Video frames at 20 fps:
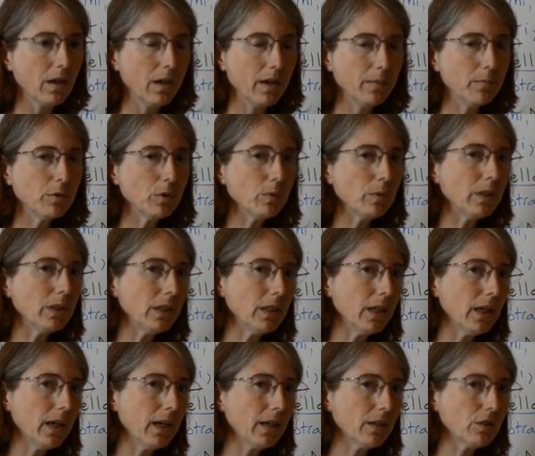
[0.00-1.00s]
I'm doing
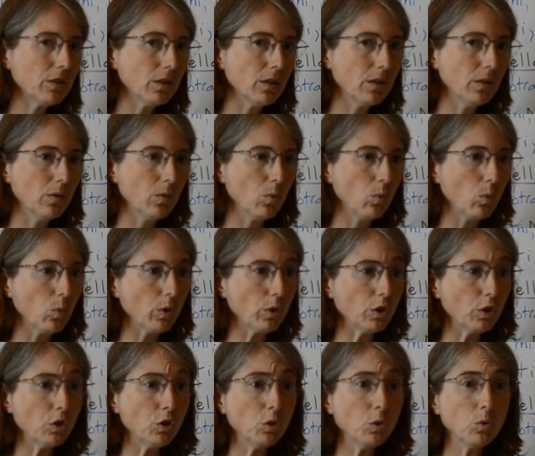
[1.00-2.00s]
the action,
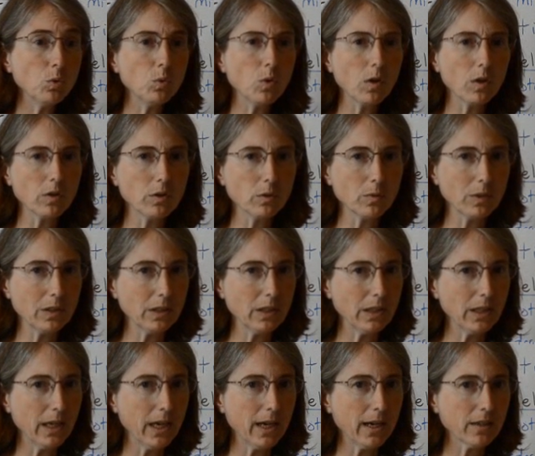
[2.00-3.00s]
or you are
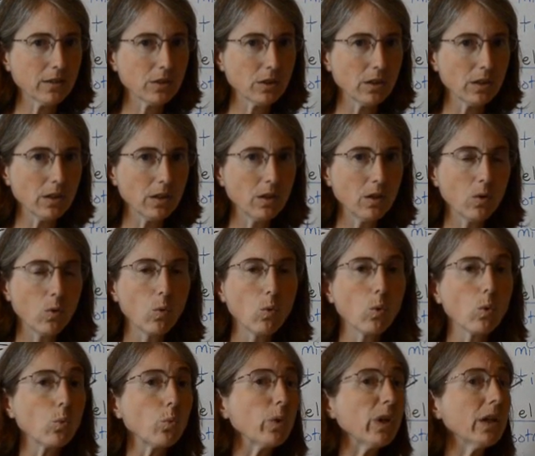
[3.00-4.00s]
doing the action,
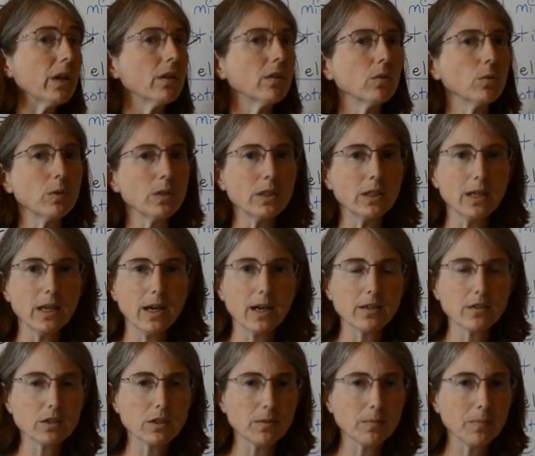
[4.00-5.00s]
or we are doing the
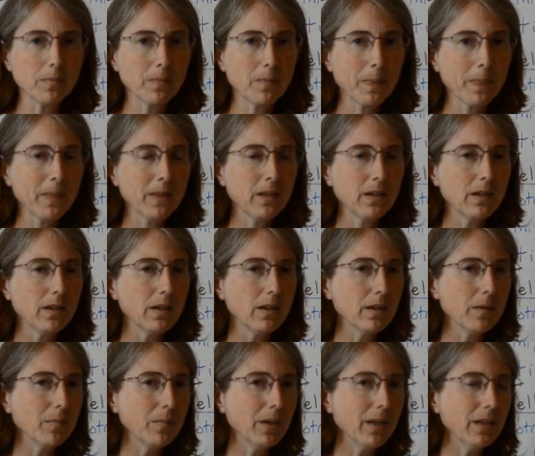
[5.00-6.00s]
action.
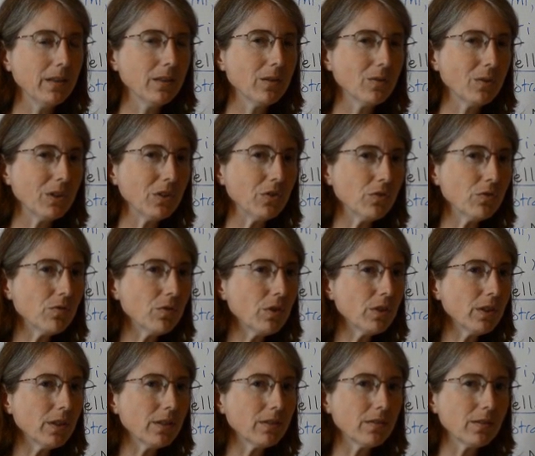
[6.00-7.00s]
And the reason for
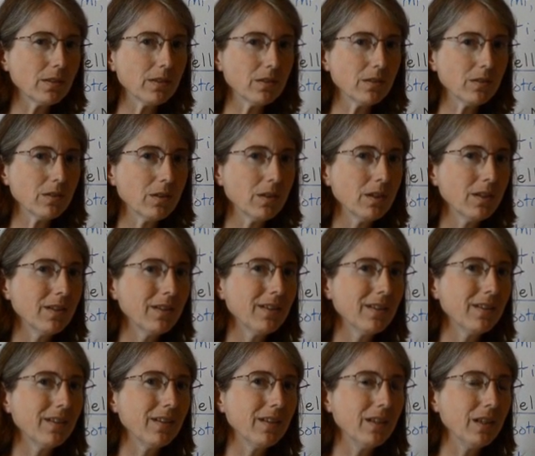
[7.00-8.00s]
this is,
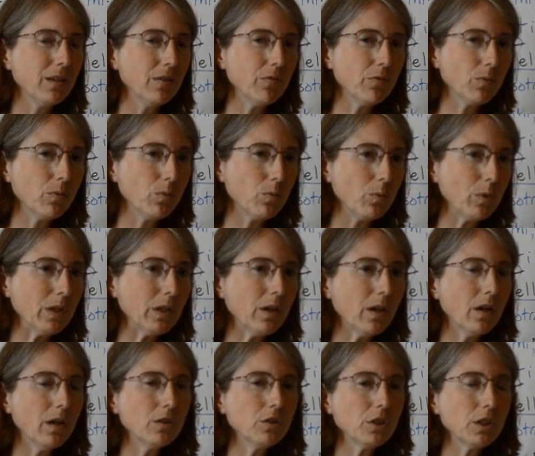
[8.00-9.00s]
if we
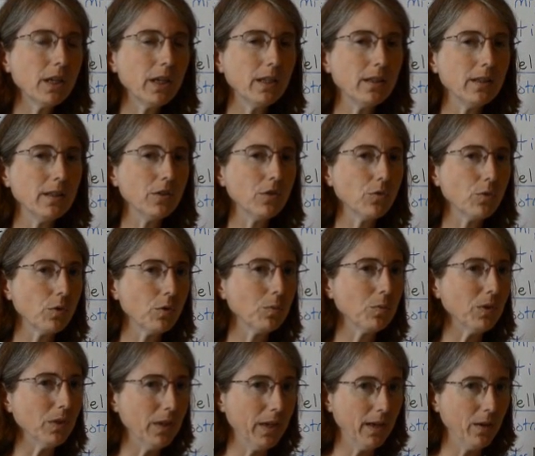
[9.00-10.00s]
conjugate these
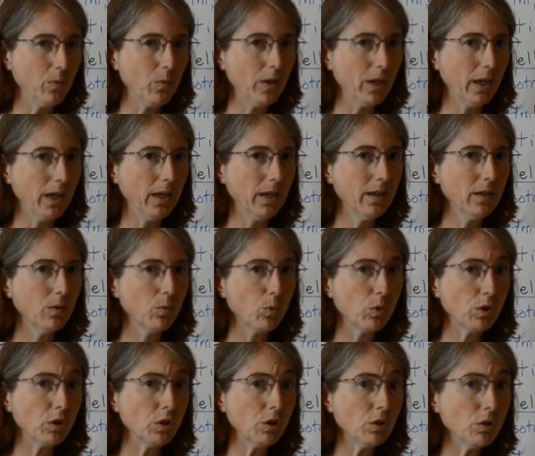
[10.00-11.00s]
verbs in that way,
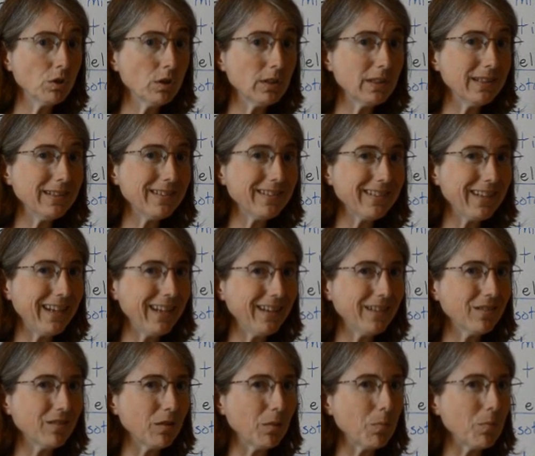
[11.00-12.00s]
we're usually
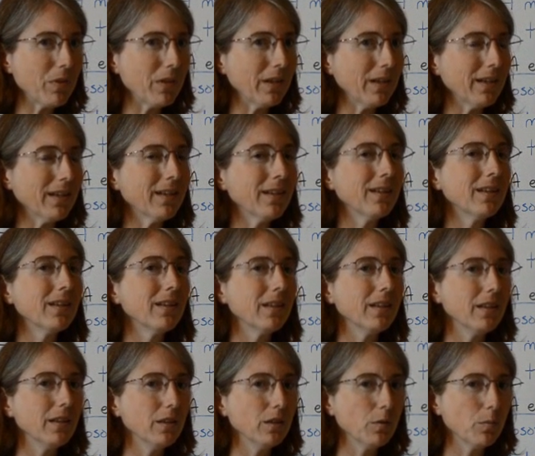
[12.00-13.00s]
saying something
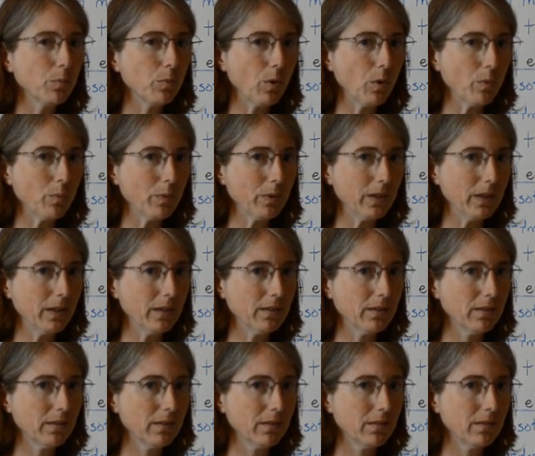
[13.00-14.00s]

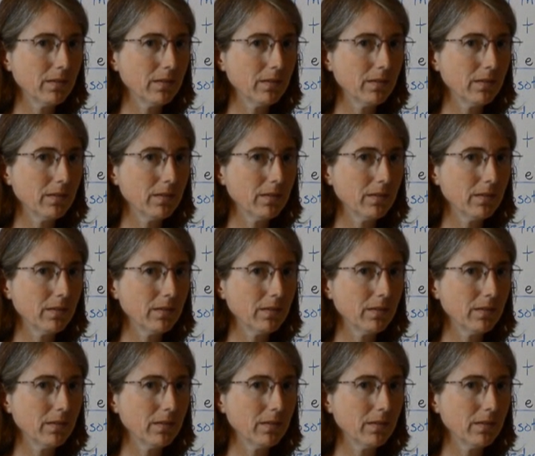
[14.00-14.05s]
inappropriate.